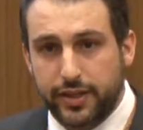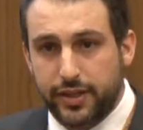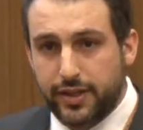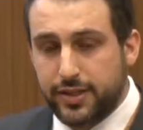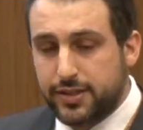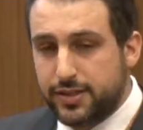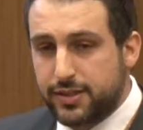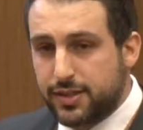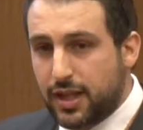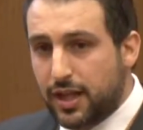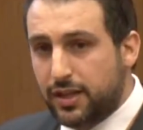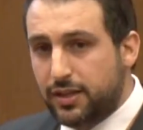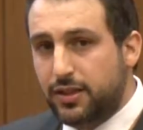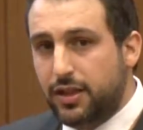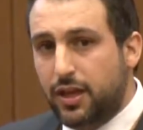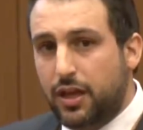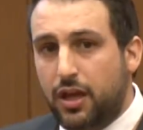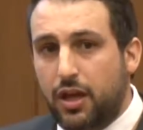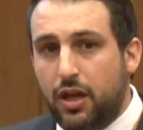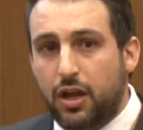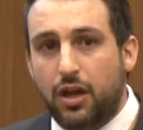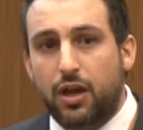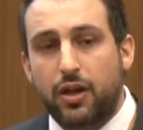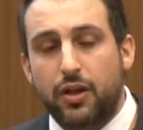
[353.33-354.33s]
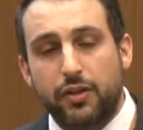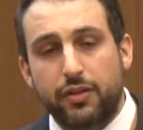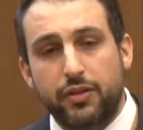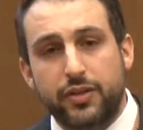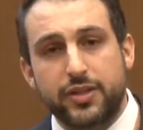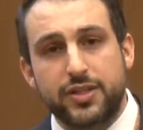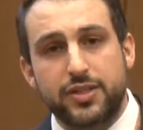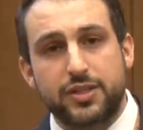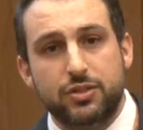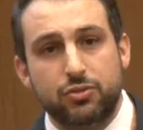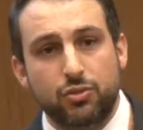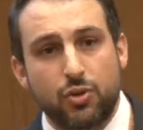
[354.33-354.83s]
Is that
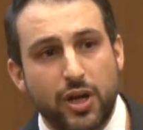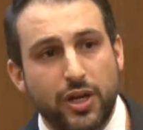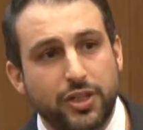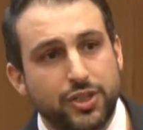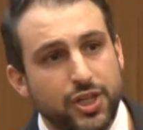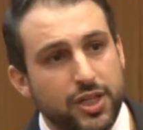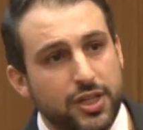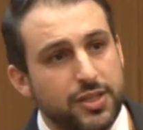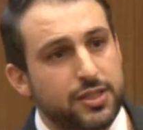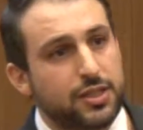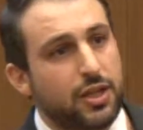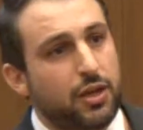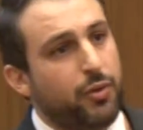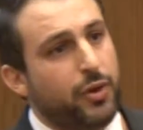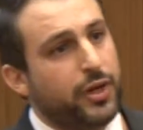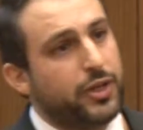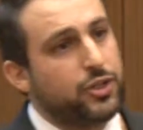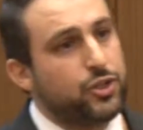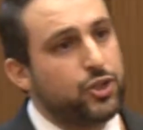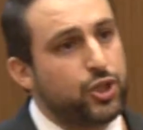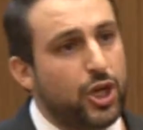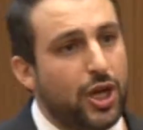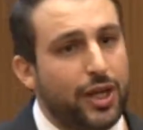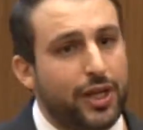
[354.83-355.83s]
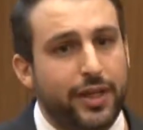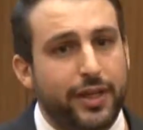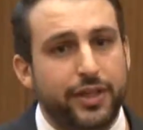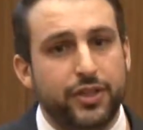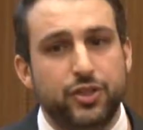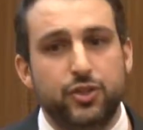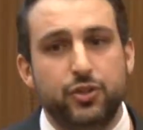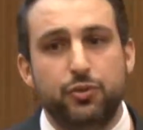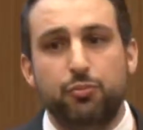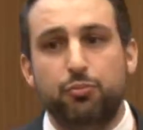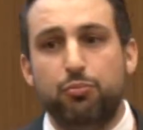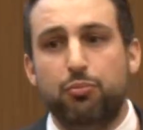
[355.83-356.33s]
structures now are
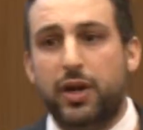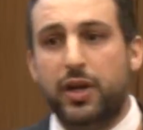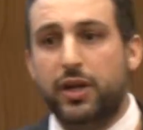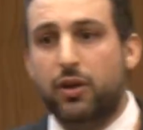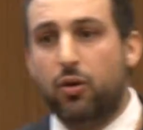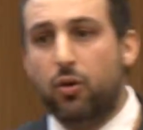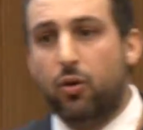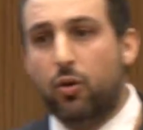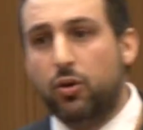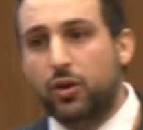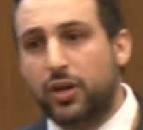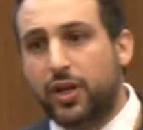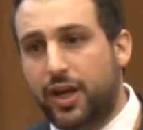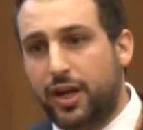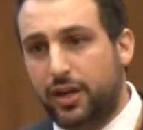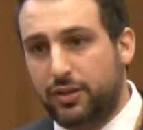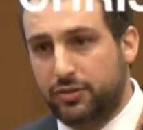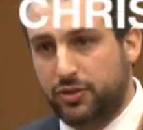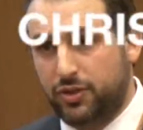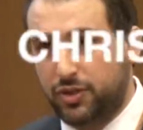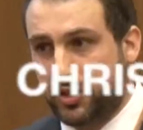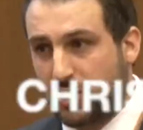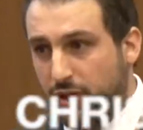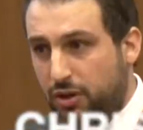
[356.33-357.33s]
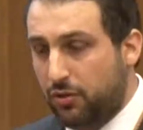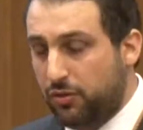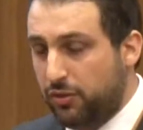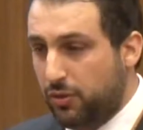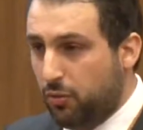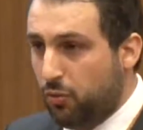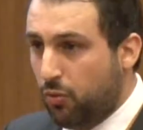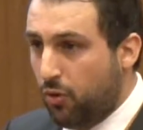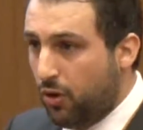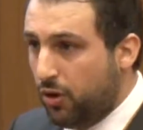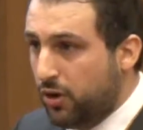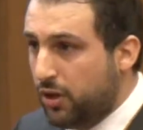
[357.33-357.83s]
challenged by all countries around
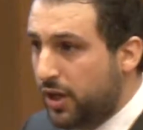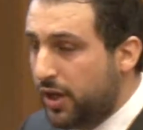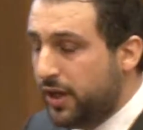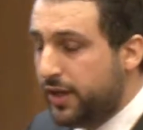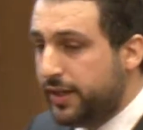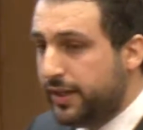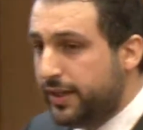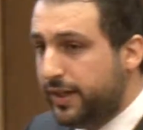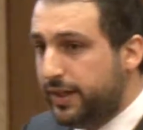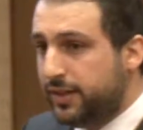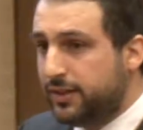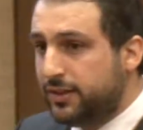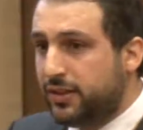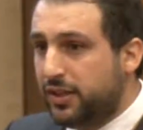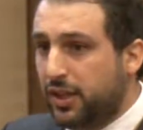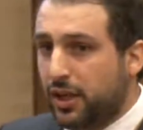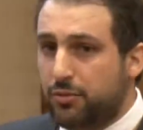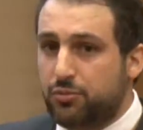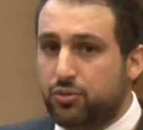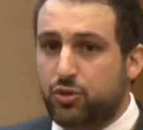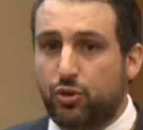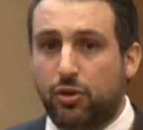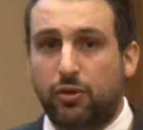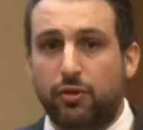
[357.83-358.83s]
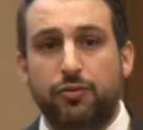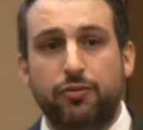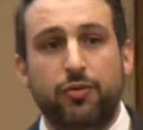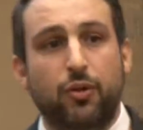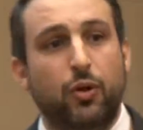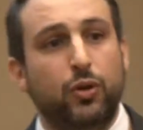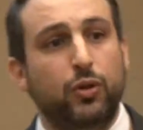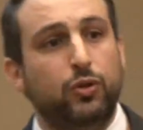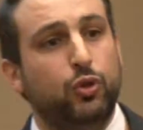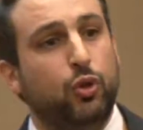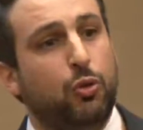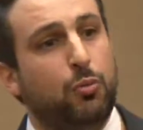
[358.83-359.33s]
the world in terms of
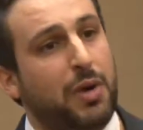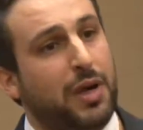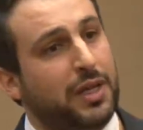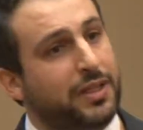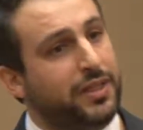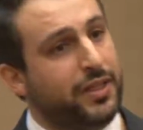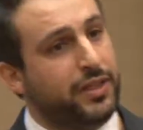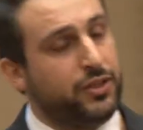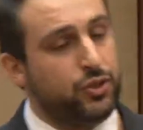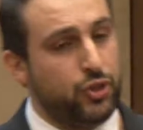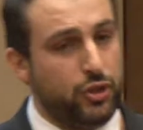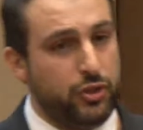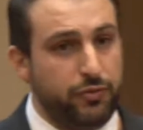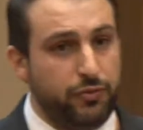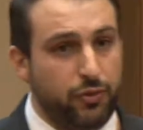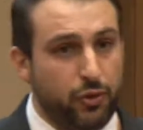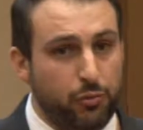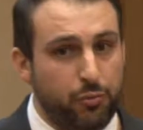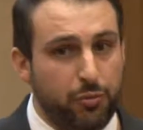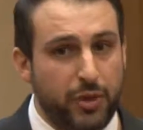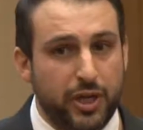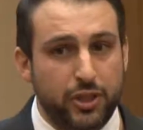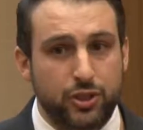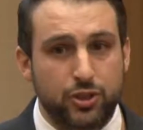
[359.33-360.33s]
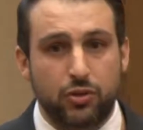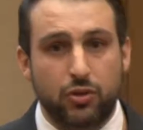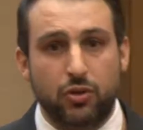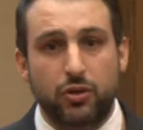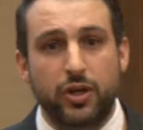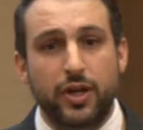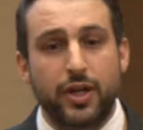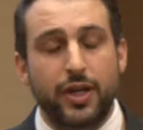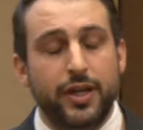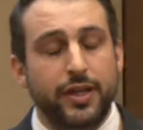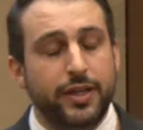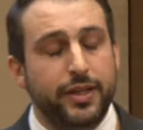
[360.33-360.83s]
automatic exchange
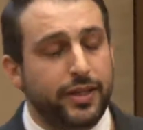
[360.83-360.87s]
information,